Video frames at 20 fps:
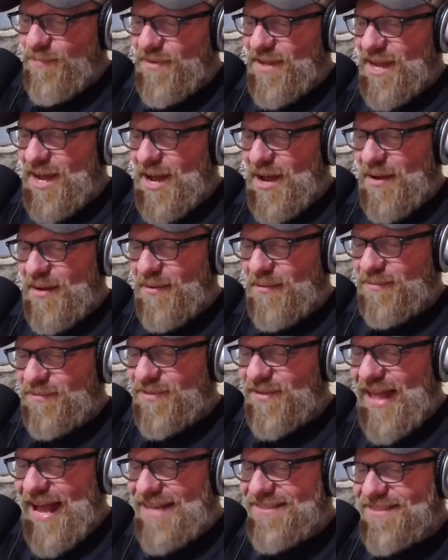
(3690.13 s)

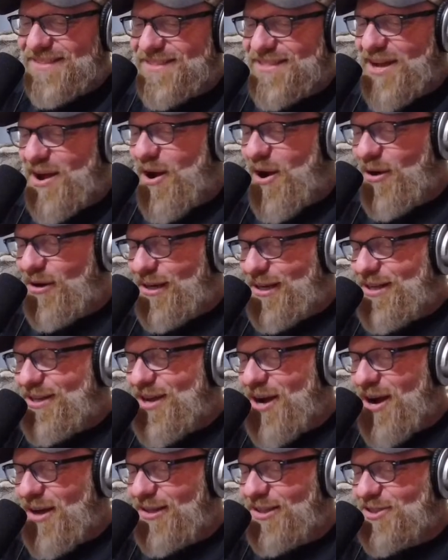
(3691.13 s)
Classes at Harding
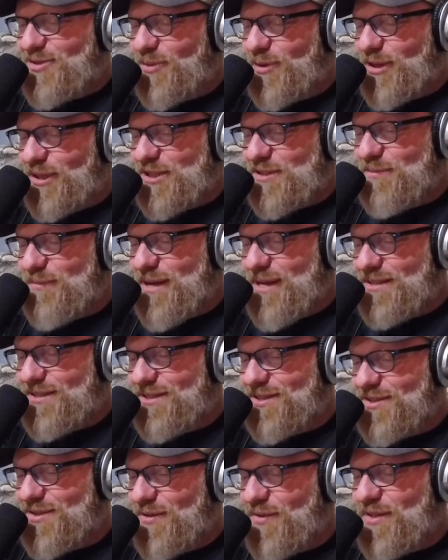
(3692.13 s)
College were
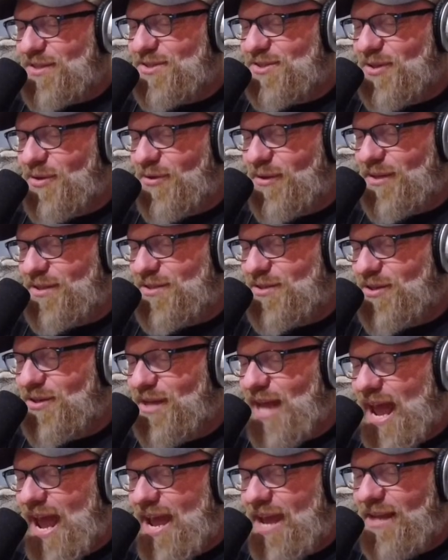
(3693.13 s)
dismissed so that students could
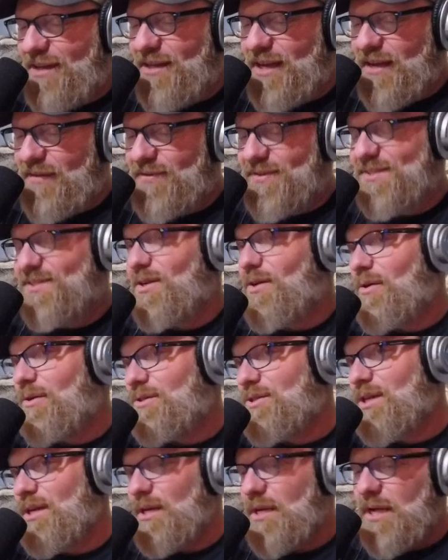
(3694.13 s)
aid in the
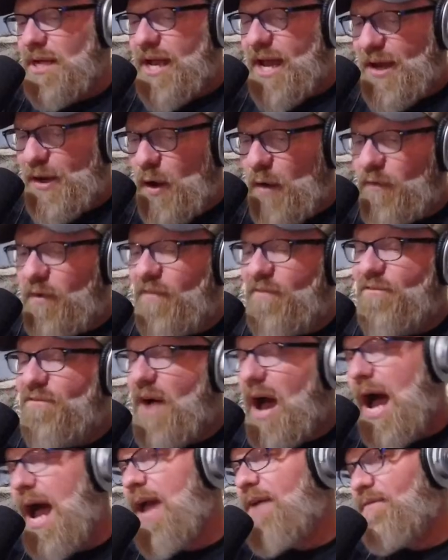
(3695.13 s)
search, and over
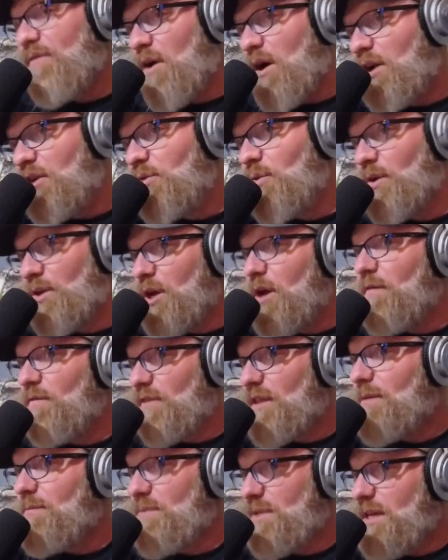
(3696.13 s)
500 of
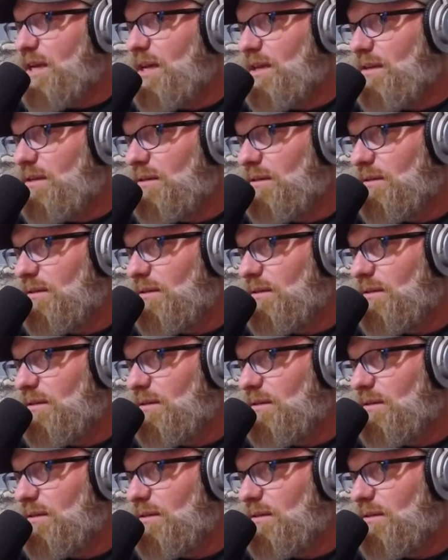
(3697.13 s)
them did.